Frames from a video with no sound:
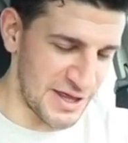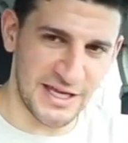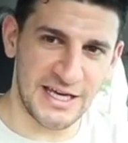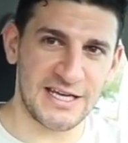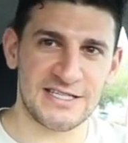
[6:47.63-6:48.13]

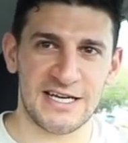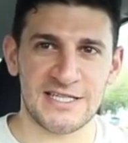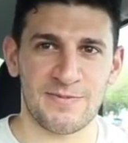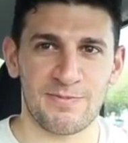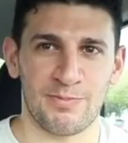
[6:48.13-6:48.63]
thing is,
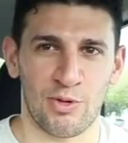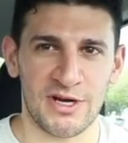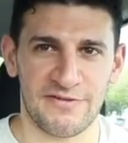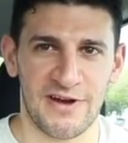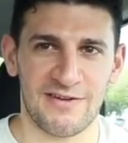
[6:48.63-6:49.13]
it's
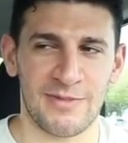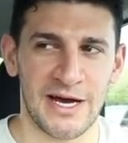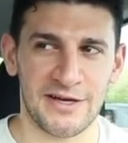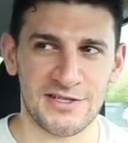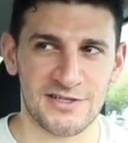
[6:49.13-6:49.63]
0.5
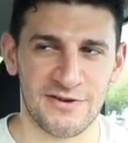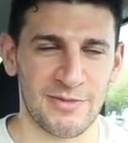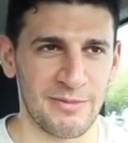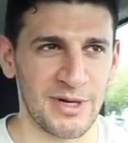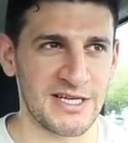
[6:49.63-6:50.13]
miles from
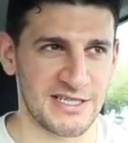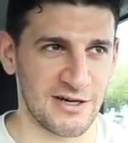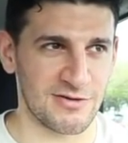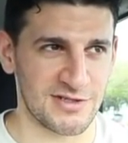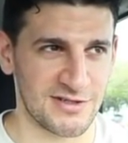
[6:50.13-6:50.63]
my buddy's
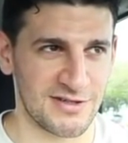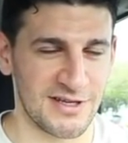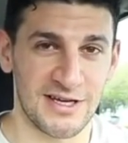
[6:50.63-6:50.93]
house.